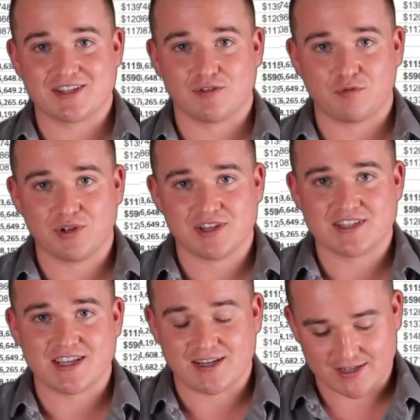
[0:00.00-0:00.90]
of real
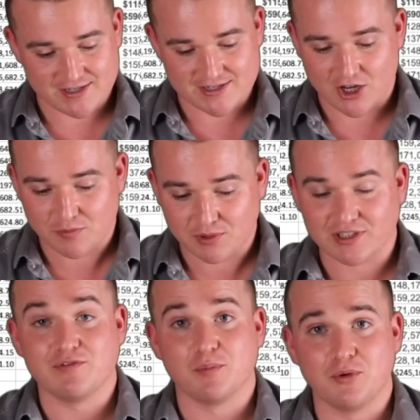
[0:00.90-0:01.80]
estate. It is
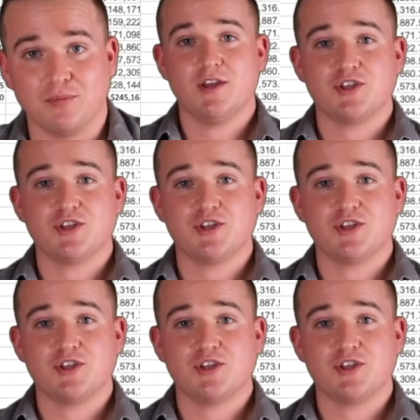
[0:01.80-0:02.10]
unbelievable.